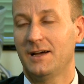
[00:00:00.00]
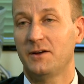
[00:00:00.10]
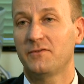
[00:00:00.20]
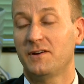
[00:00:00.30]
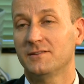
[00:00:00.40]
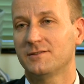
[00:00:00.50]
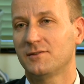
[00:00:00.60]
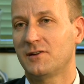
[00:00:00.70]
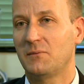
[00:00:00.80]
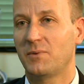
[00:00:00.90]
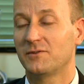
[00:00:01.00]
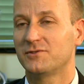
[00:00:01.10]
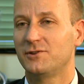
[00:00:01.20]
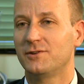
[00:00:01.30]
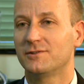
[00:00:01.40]
I've asked a couple of
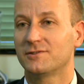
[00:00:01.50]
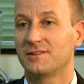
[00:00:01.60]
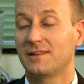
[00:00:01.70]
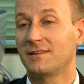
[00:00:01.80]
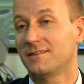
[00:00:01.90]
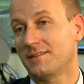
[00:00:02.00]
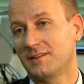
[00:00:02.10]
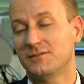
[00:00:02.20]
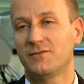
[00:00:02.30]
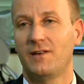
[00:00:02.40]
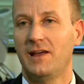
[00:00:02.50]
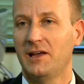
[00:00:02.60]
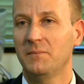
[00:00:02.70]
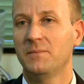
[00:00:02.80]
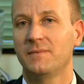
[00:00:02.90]
students in this
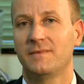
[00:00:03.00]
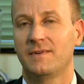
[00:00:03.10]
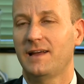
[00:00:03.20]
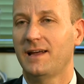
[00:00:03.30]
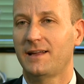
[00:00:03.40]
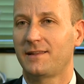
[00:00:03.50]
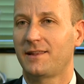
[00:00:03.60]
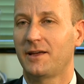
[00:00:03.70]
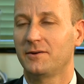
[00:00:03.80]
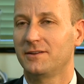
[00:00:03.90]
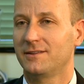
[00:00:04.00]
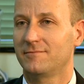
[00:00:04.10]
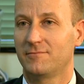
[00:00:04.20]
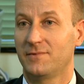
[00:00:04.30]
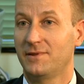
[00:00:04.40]
lab, and
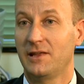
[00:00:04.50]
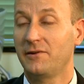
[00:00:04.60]
their